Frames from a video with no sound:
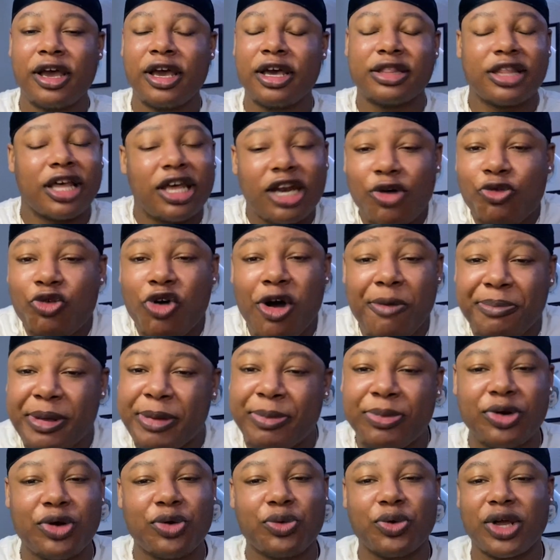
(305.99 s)
They don't want
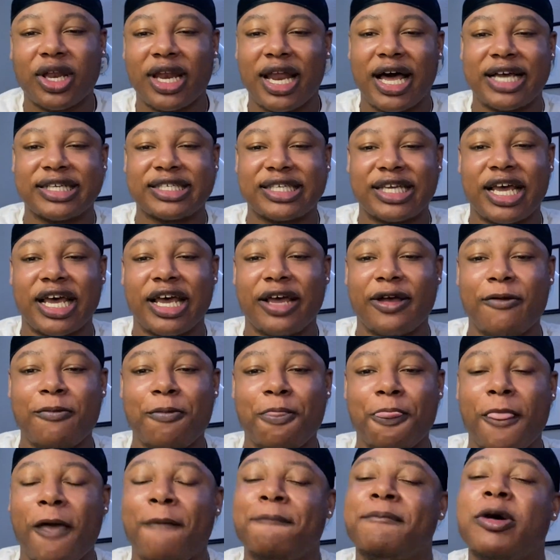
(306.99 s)
people to realize that.
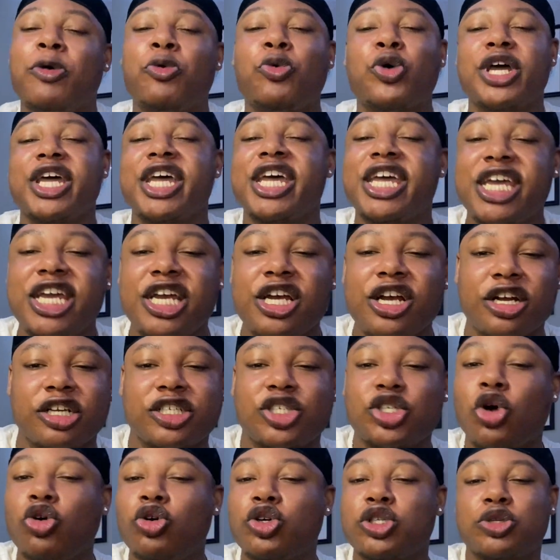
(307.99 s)
But we're here,
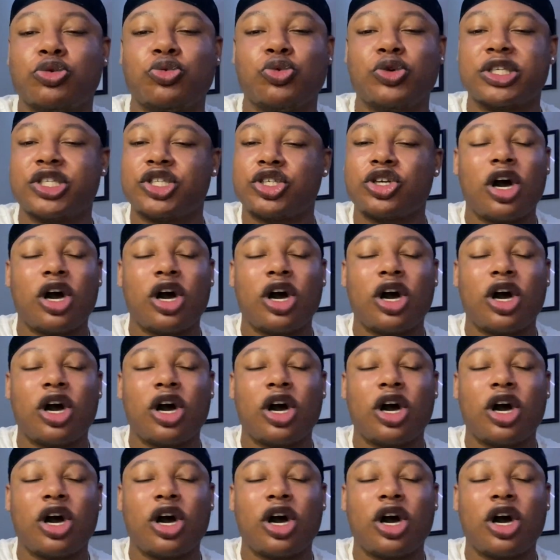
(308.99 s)
chosen ones.